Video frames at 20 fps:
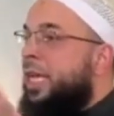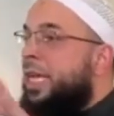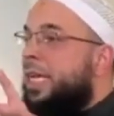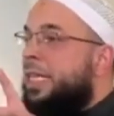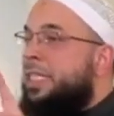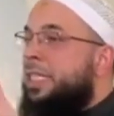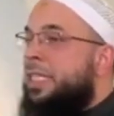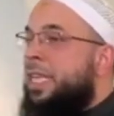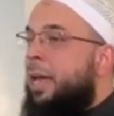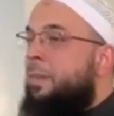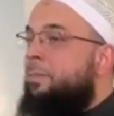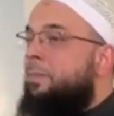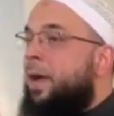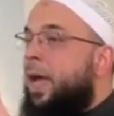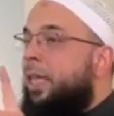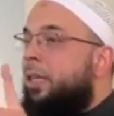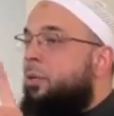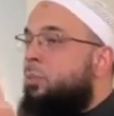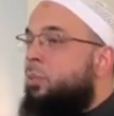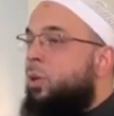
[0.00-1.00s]
except
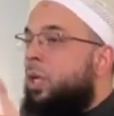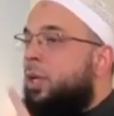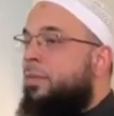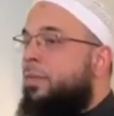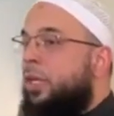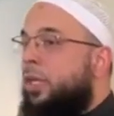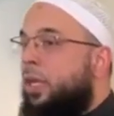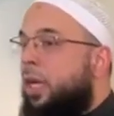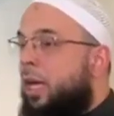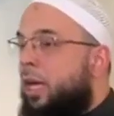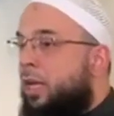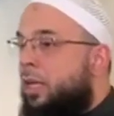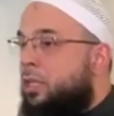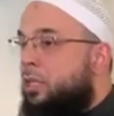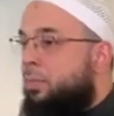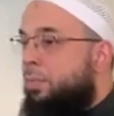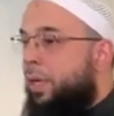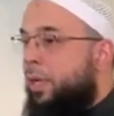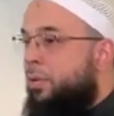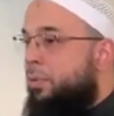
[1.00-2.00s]
by the will of Allah
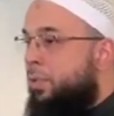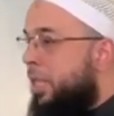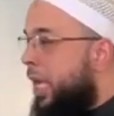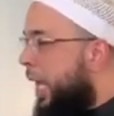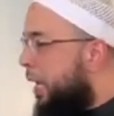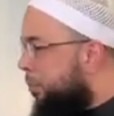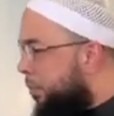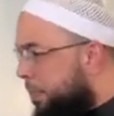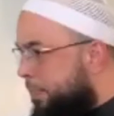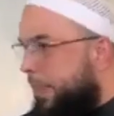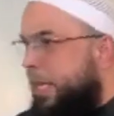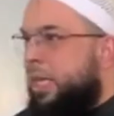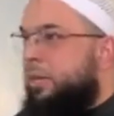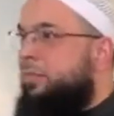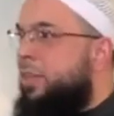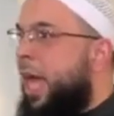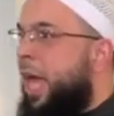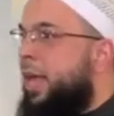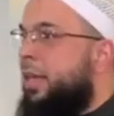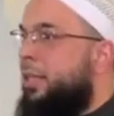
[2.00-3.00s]
subhanahu wa ta'ala. We
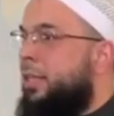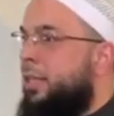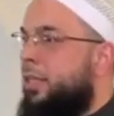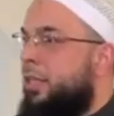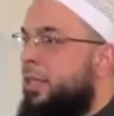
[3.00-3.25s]
believe that.